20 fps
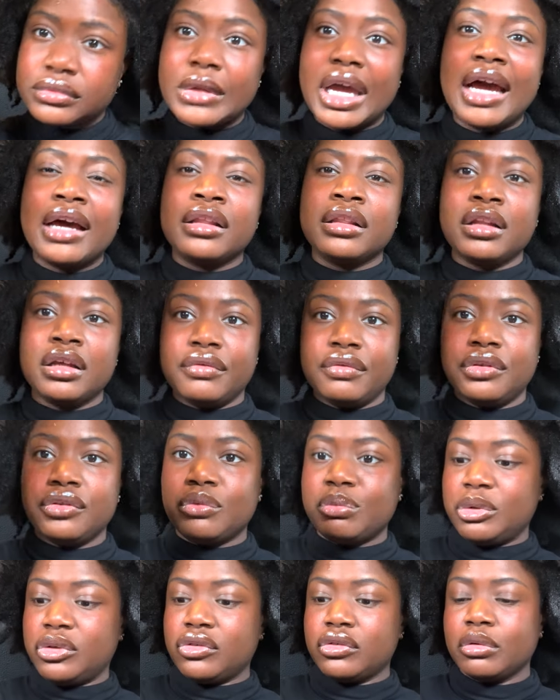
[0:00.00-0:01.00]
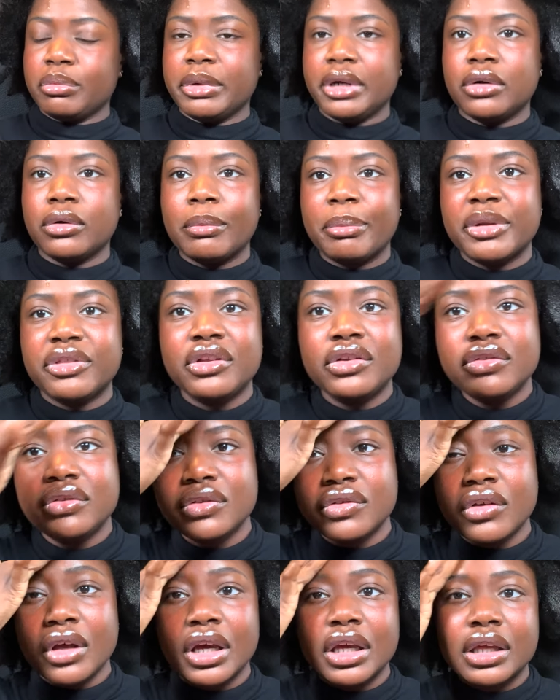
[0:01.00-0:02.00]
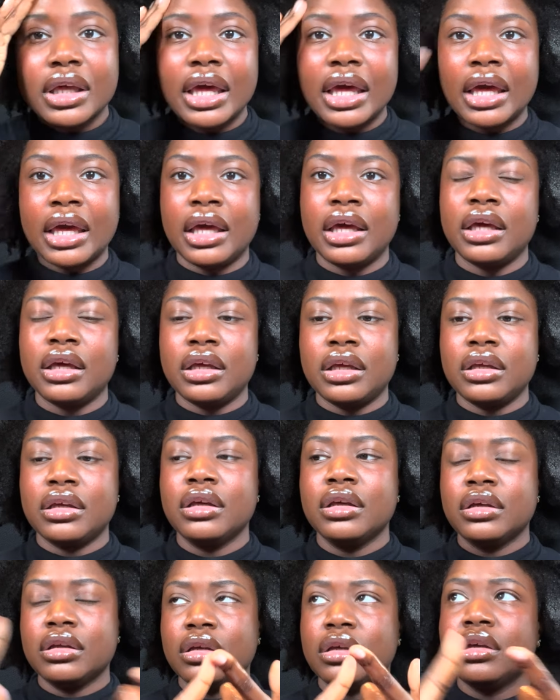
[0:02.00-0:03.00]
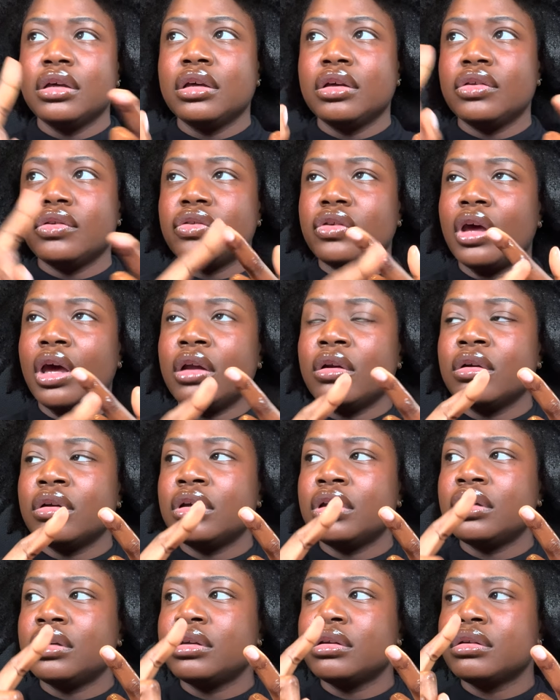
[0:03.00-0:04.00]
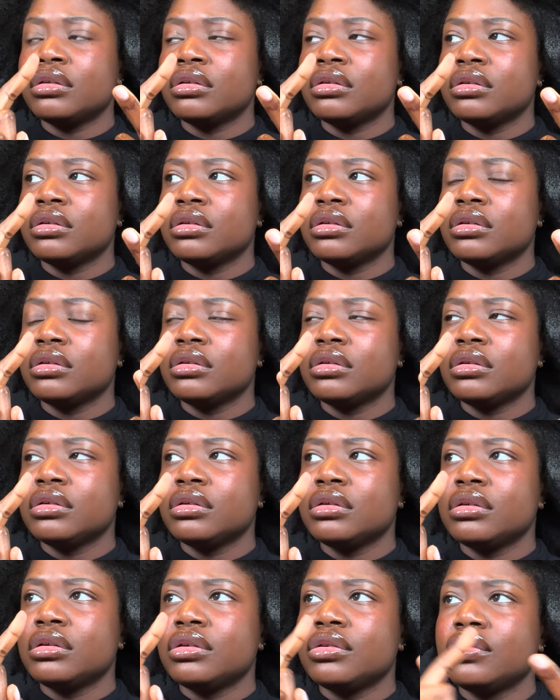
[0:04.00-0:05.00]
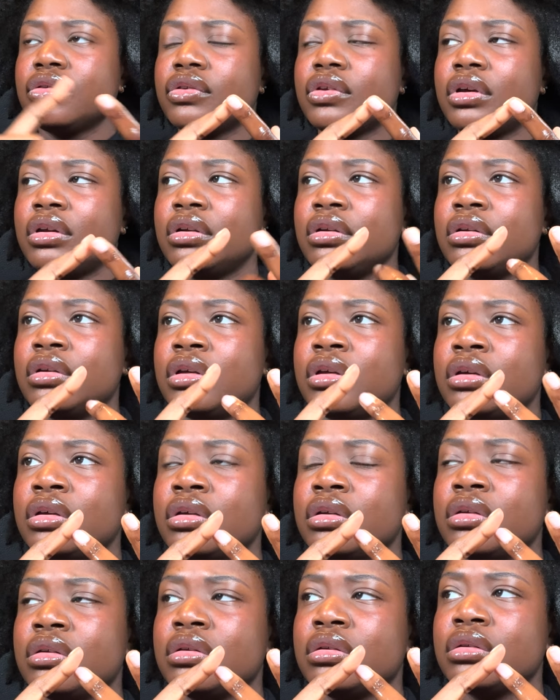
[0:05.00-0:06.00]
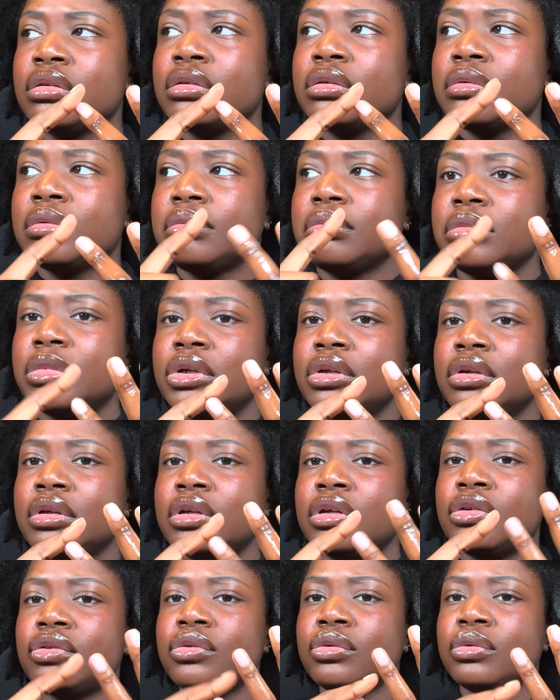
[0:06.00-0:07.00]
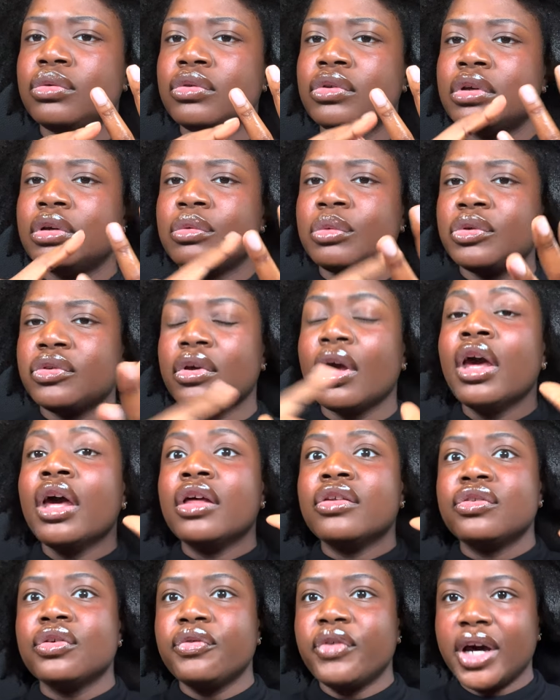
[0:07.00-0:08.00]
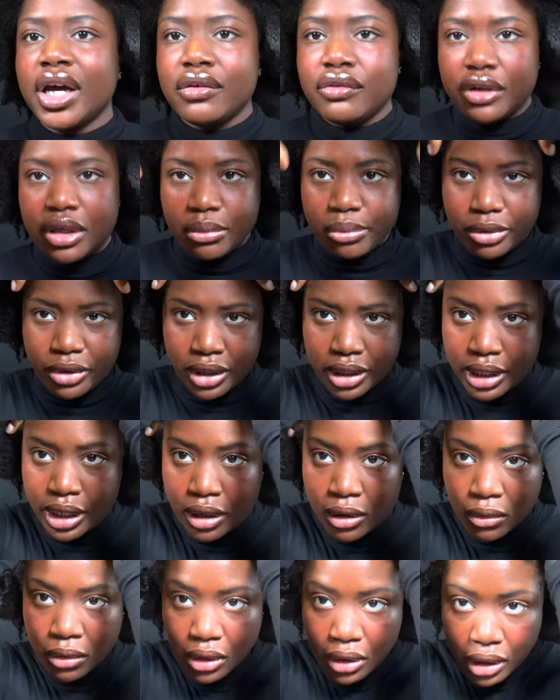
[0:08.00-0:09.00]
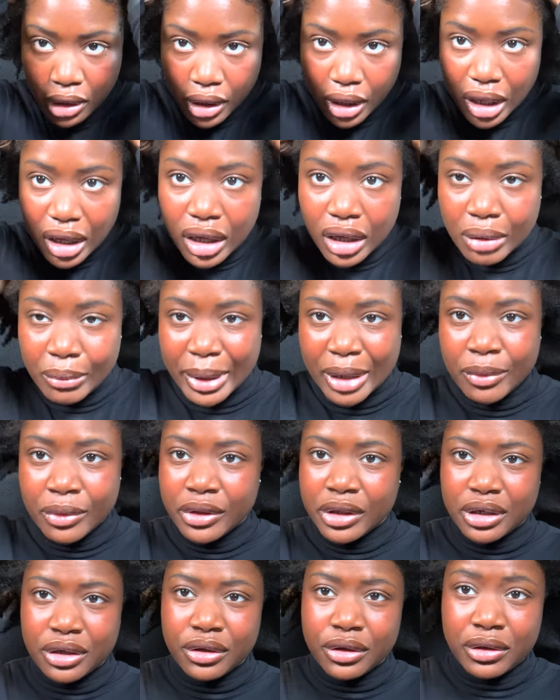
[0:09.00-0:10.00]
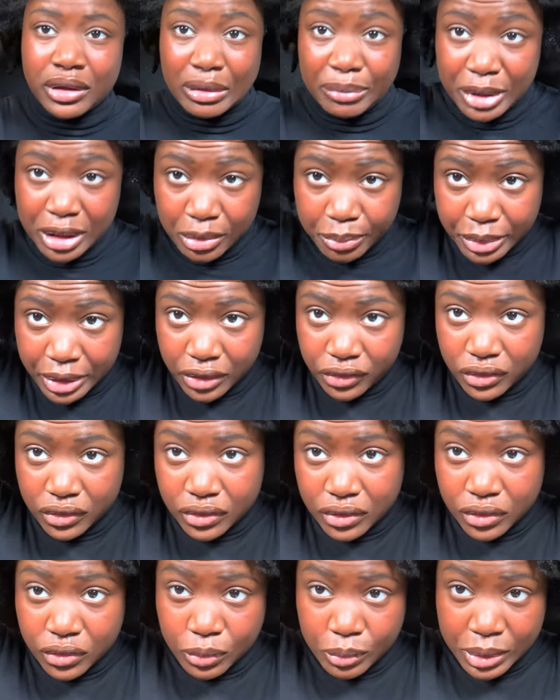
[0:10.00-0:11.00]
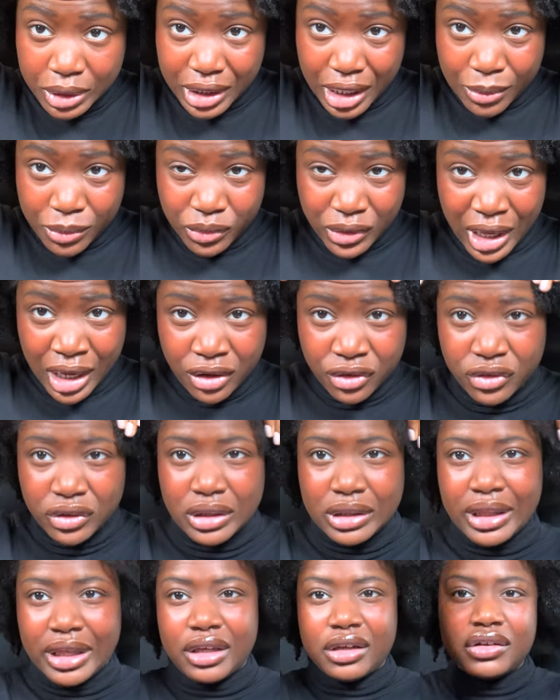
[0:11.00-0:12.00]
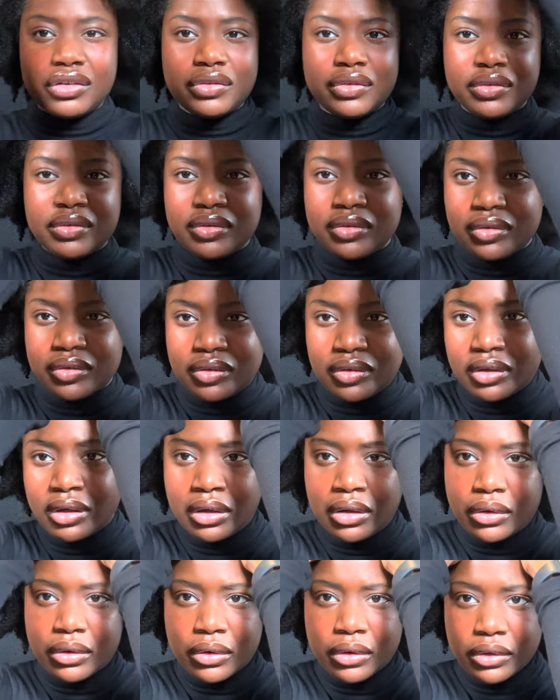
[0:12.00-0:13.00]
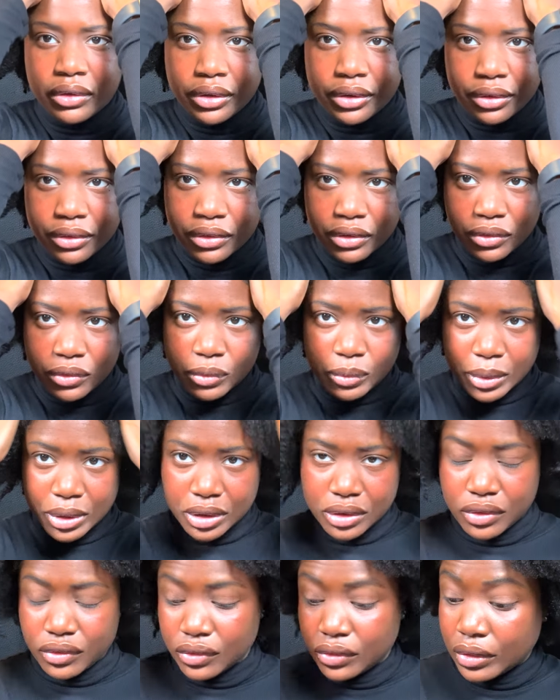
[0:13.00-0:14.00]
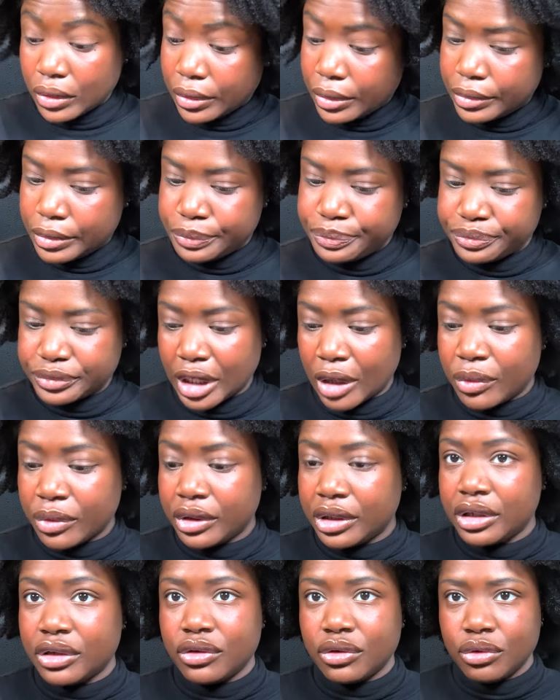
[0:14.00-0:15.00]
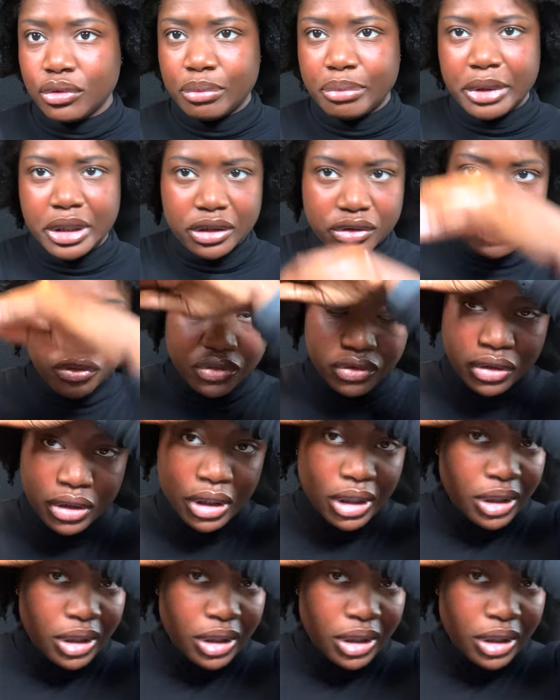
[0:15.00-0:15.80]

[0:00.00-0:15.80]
I love this Mr. Bottle, but this is like a Saturday, Sunday, Monday, Tuesday, Wednesday. It's a five day braid out. Um, I really didn't go that many places this week. I was actually like sick earlier this week, so I really didn't do much.